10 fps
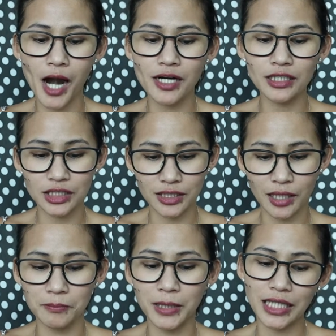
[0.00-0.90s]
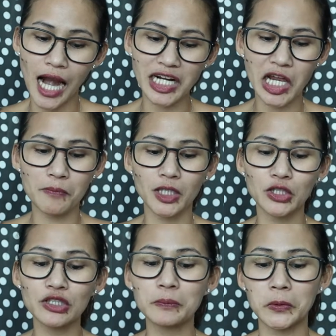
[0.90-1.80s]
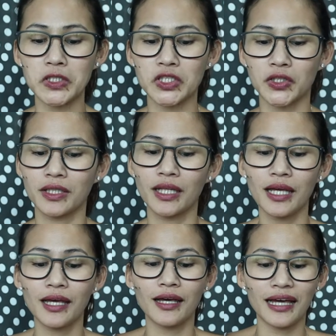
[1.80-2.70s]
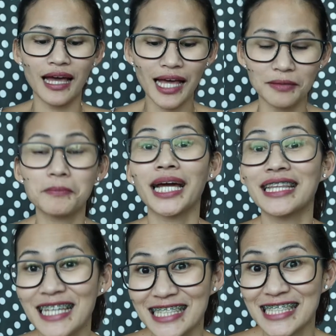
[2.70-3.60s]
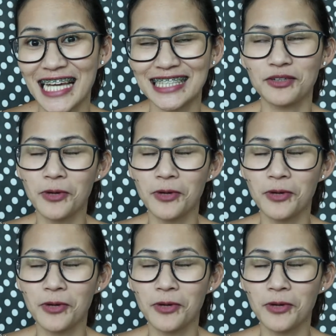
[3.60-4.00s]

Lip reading: parang snob, mataray, but good person, at maganda at sexy.